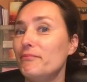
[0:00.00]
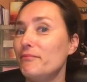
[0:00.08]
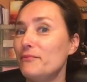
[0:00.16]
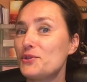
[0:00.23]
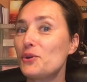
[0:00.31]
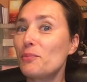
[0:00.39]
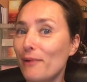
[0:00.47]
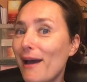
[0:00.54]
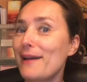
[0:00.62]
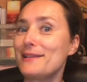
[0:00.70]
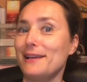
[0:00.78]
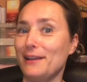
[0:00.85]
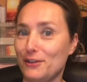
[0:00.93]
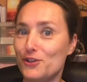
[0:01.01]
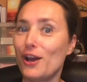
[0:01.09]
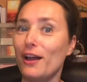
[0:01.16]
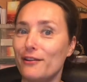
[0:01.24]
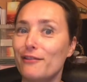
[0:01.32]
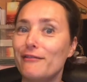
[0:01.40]
surprising each
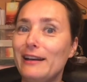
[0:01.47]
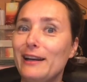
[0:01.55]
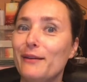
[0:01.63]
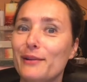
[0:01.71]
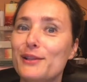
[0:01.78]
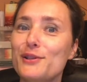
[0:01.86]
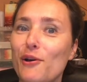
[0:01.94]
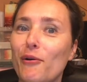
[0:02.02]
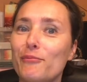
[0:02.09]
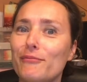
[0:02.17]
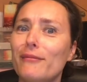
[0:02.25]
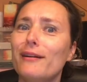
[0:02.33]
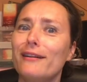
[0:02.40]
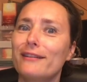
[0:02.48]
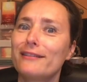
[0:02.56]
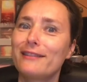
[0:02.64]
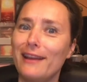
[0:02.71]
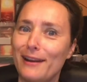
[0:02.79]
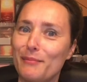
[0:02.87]
other, really, with some
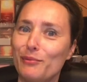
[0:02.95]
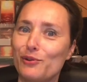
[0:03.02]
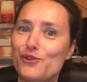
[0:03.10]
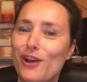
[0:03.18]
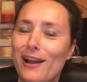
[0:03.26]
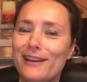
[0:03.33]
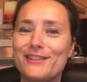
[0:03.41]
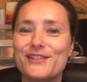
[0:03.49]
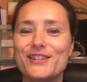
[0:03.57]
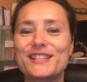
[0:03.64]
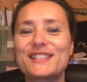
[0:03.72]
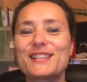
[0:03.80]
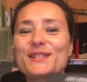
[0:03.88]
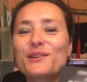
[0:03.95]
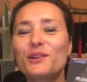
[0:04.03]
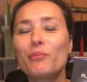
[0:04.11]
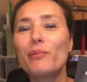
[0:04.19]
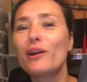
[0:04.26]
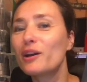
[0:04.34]
terrible challenges. So
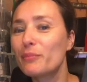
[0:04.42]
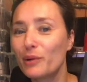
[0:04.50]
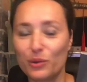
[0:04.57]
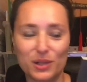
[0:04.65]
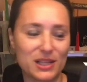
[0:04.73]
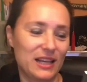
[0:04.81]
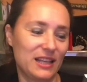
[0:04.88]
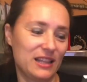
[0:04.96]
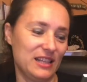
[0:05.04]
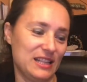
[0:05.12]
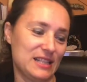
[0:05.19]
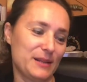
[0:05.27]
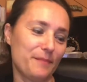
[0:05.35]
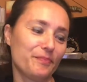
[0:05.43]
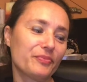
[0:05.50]
the blurb goes like this.